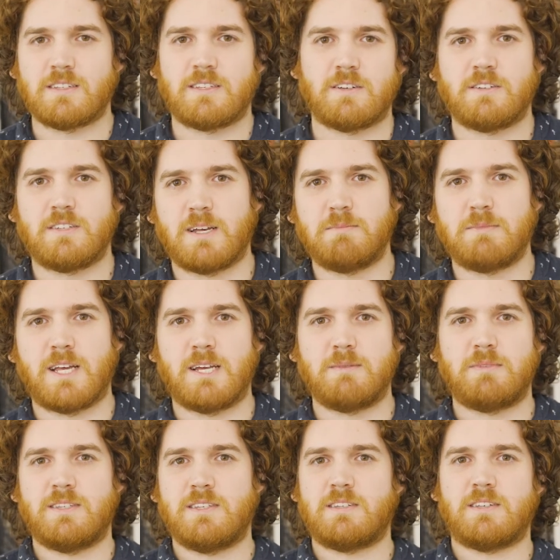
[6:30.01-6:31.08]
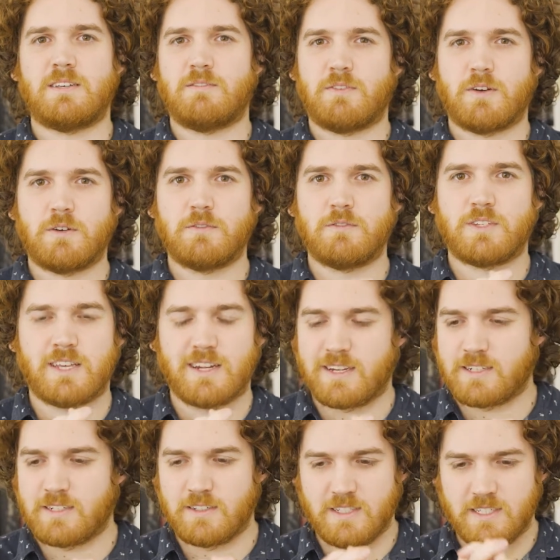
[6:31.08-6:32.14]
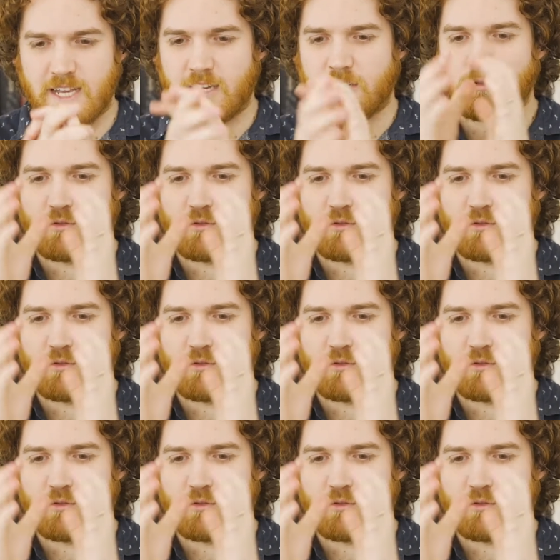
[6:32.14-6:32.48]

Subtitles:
So sometimes this involves getting down